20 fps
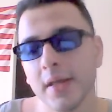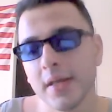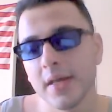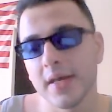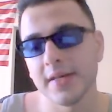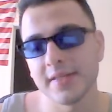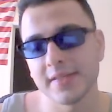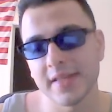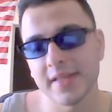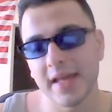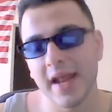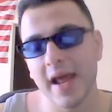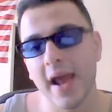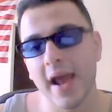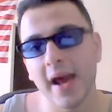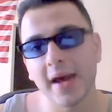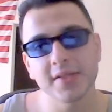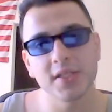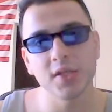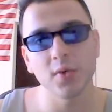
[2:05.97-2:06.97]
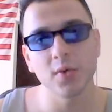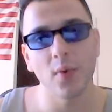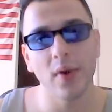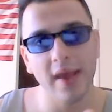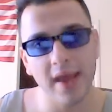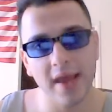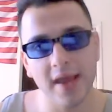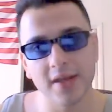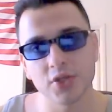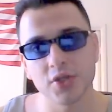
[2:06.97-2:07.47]
is that as you
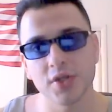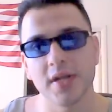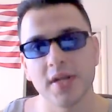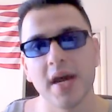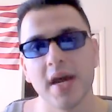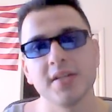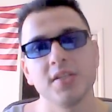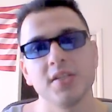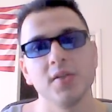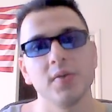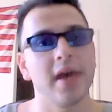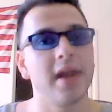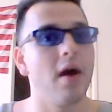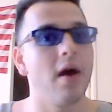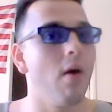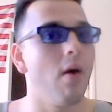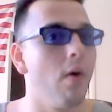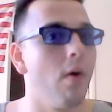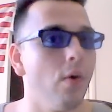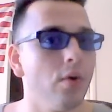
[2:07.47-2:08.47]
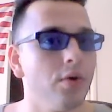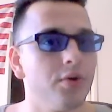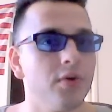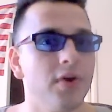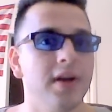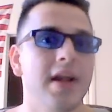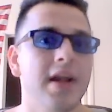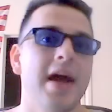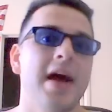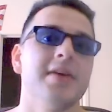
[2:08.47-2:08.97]
age and as you get older
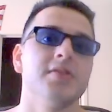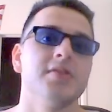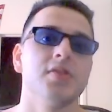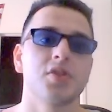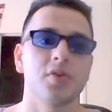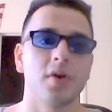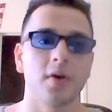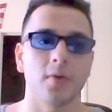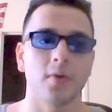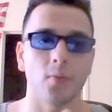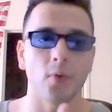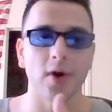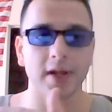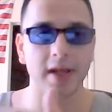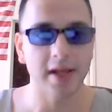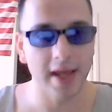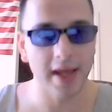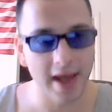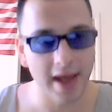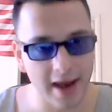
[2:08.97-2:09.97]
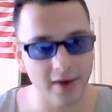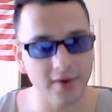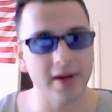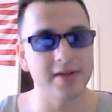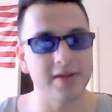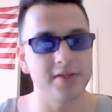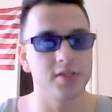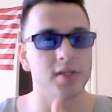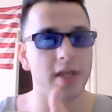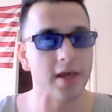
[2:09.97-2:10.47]
and as you start working out
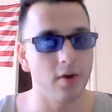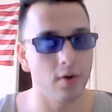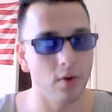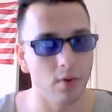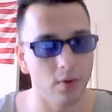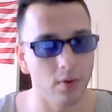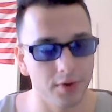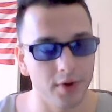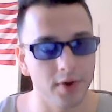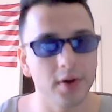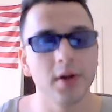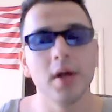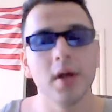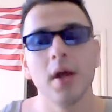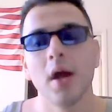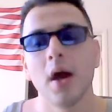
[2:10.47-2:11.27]
as you get older,